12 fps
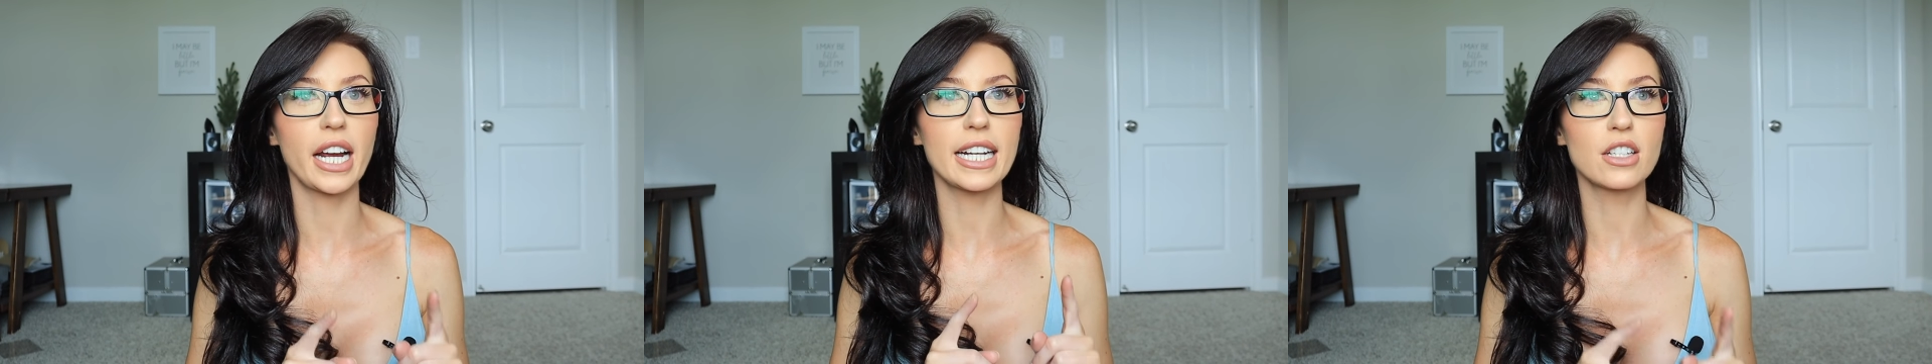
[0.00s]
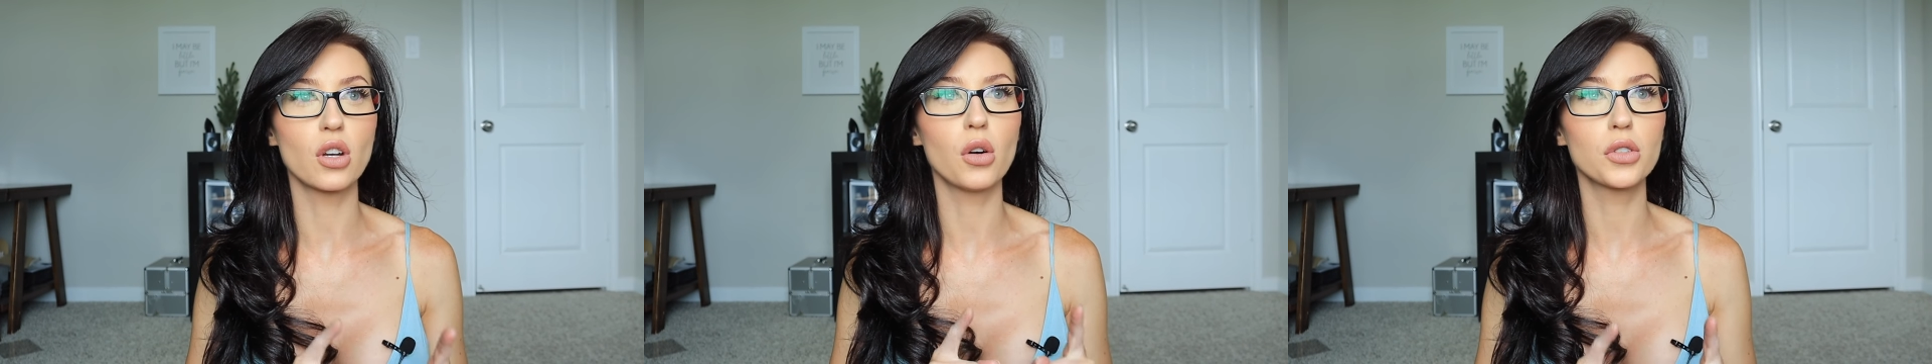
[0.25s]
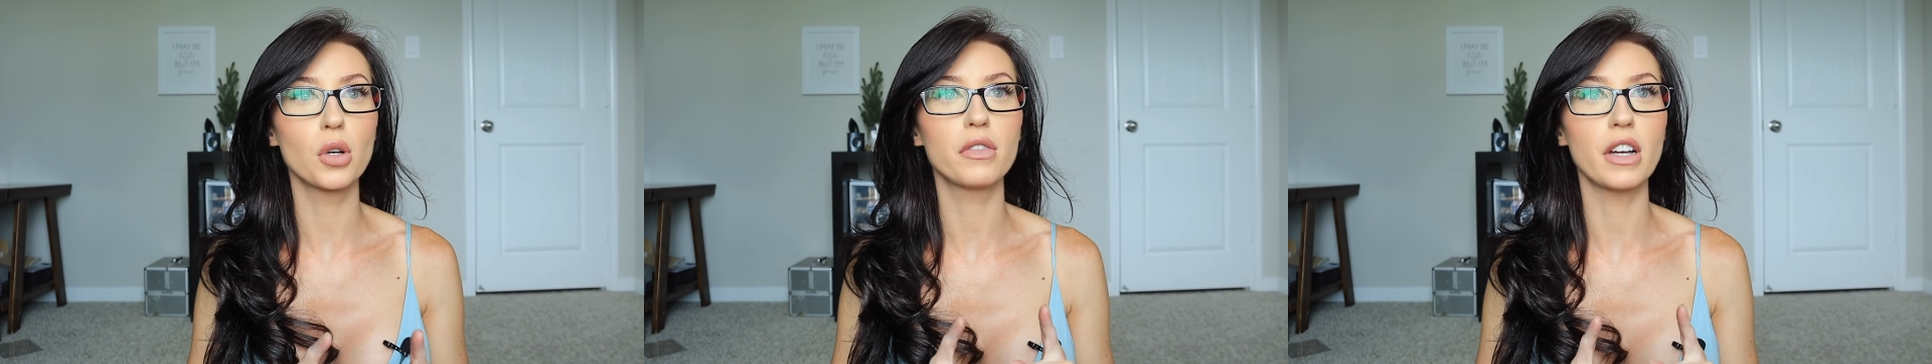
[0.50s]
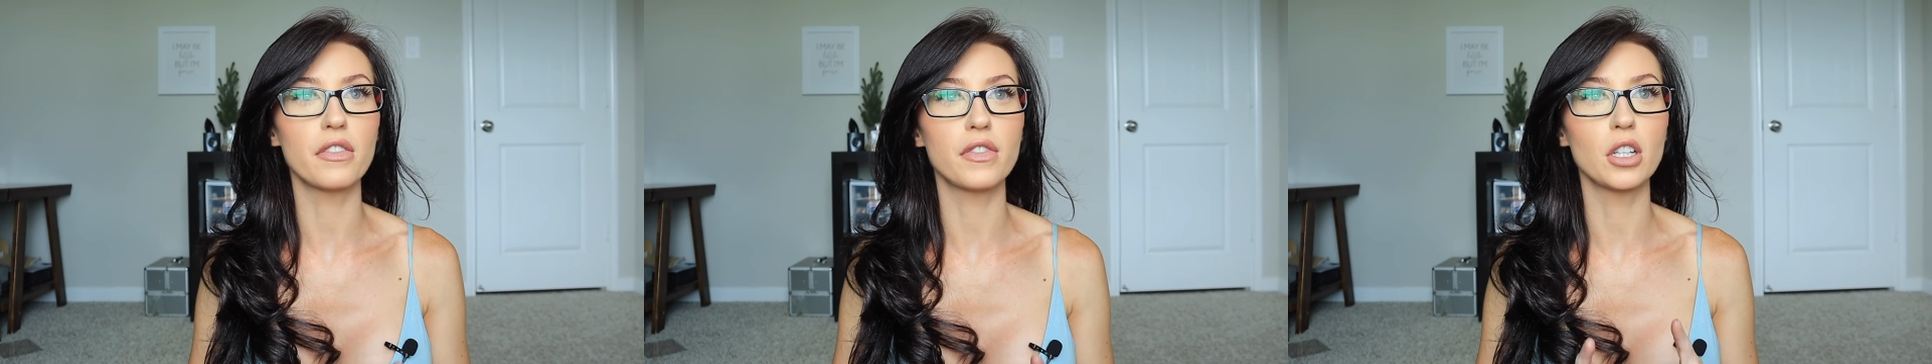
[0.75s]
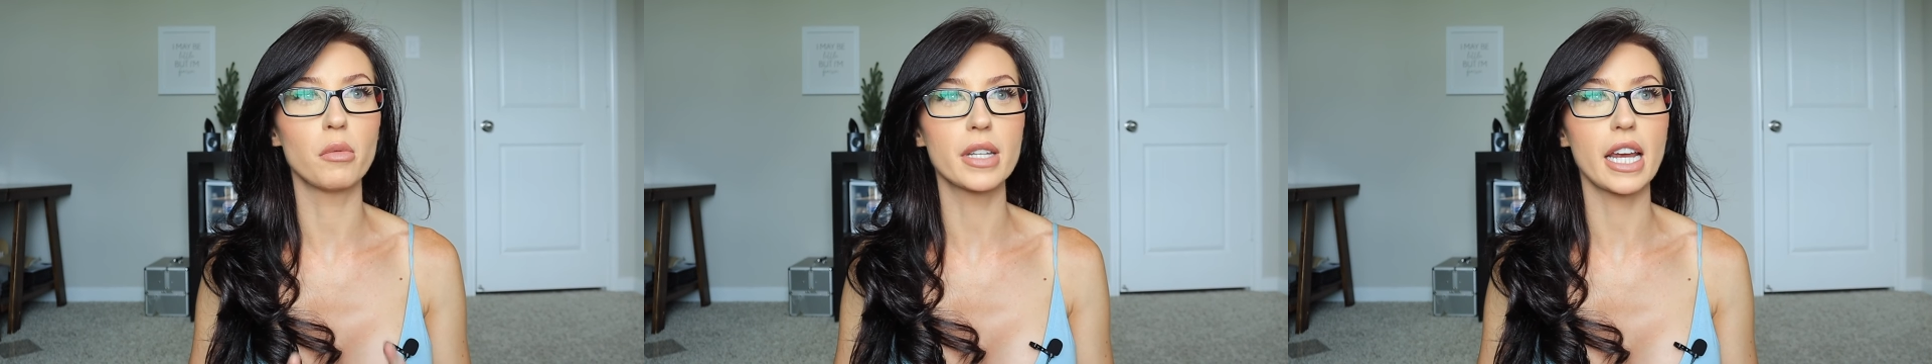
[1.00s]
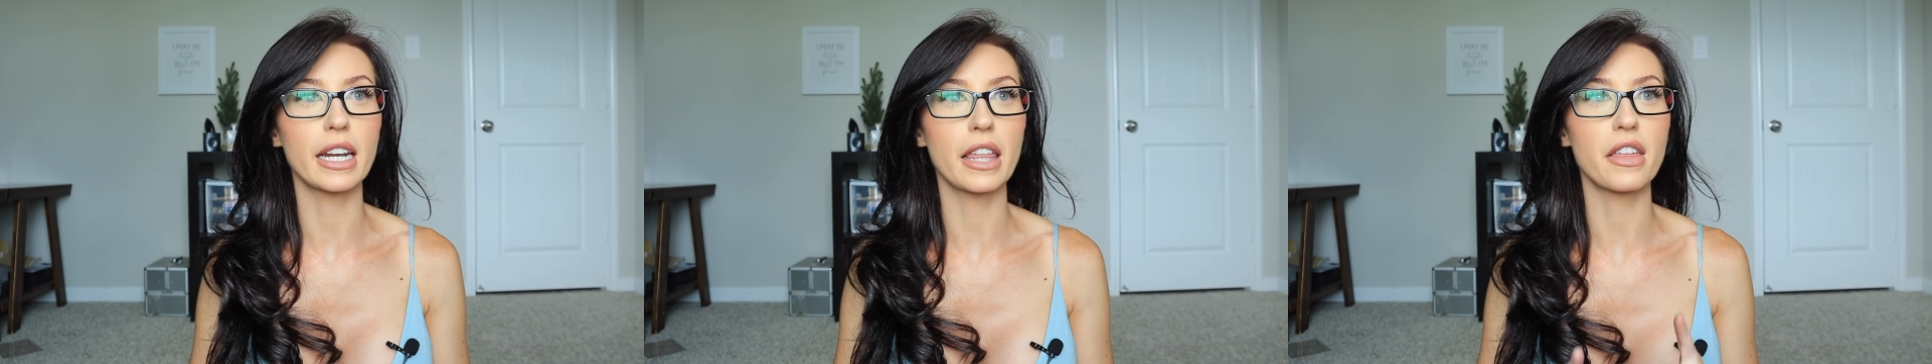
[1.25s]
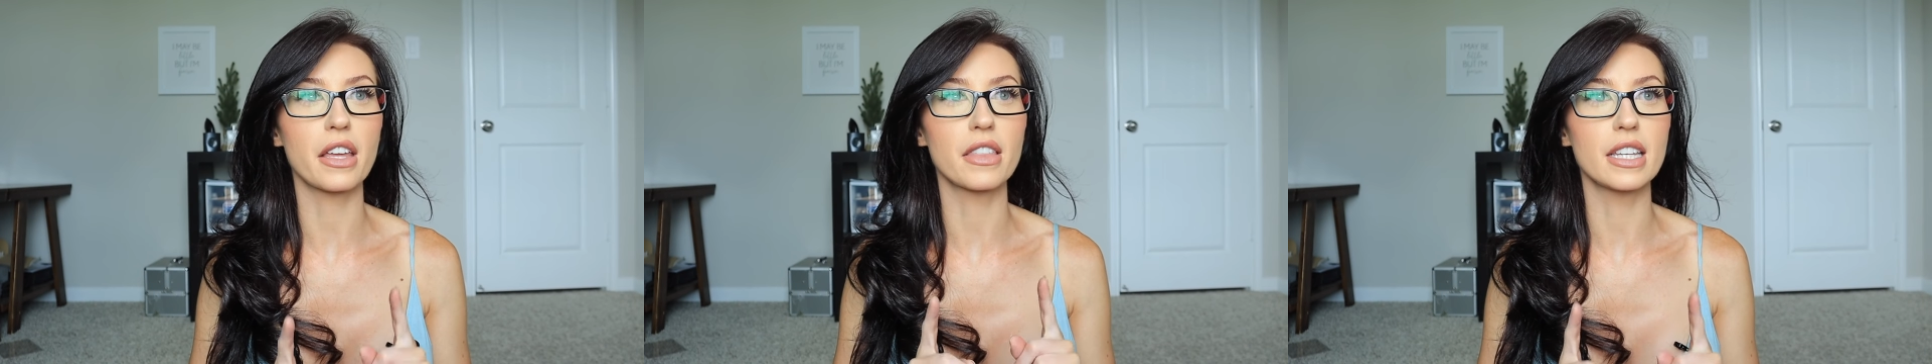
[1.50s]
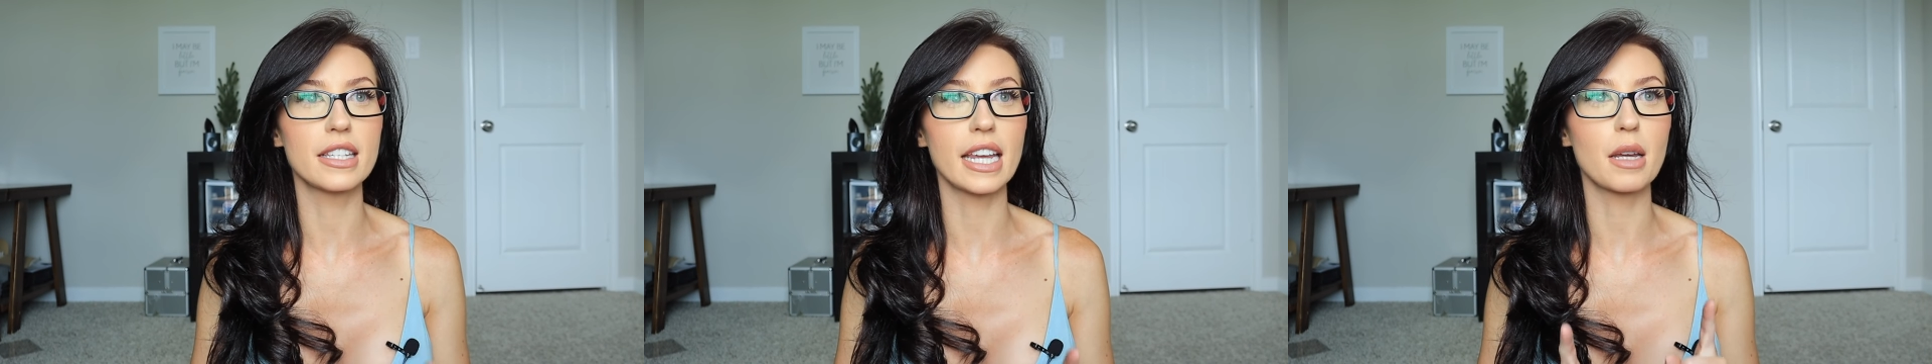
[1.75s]
I don't know if I filmed anything
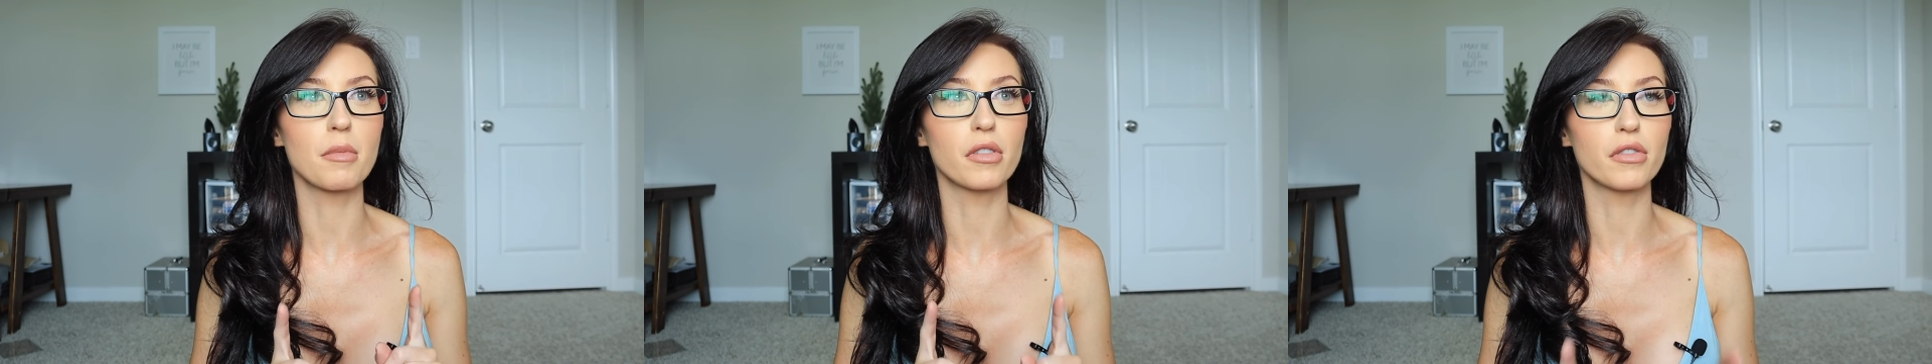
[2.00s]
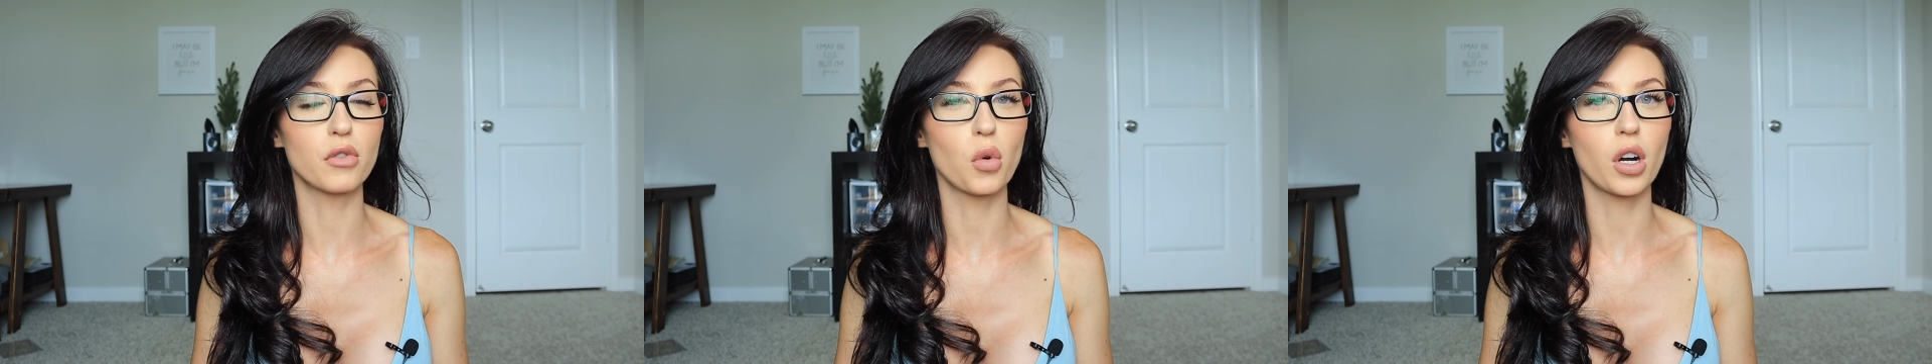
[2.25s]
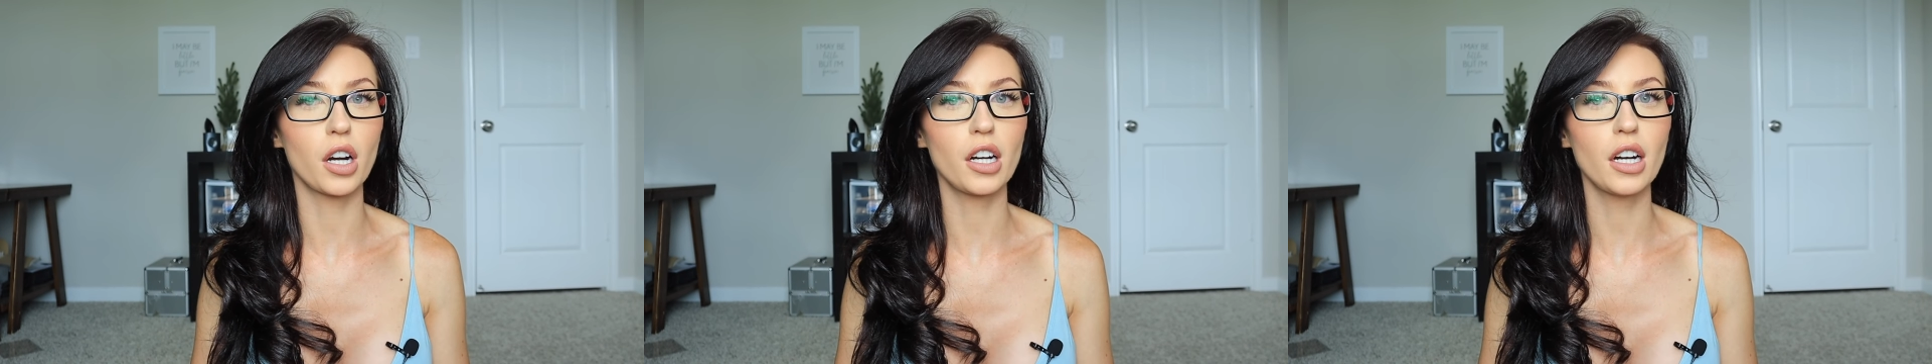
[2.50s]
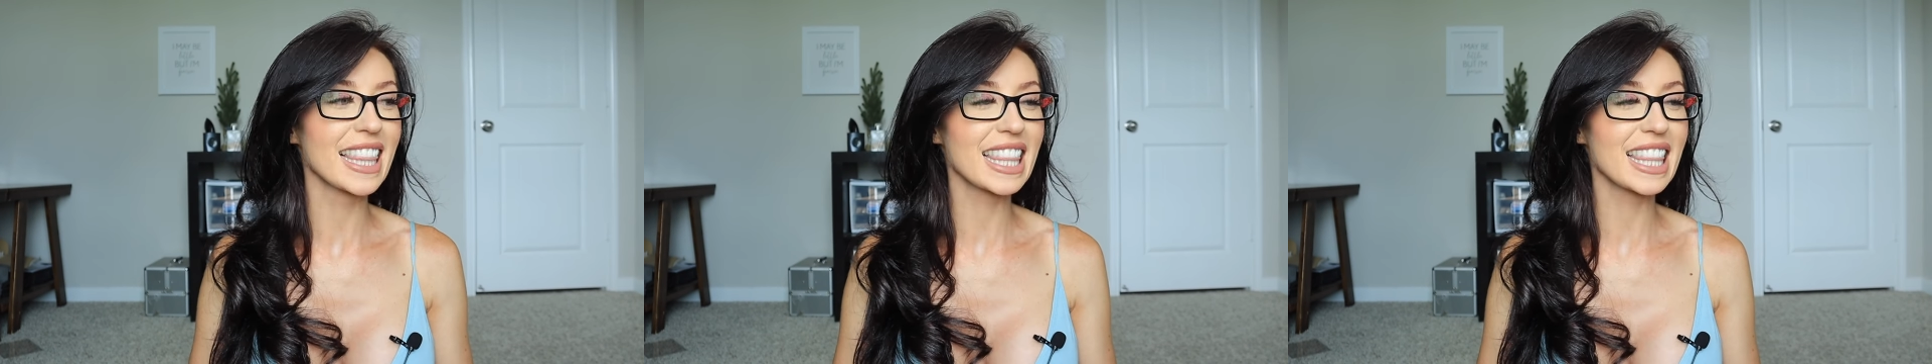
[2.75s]
the day before.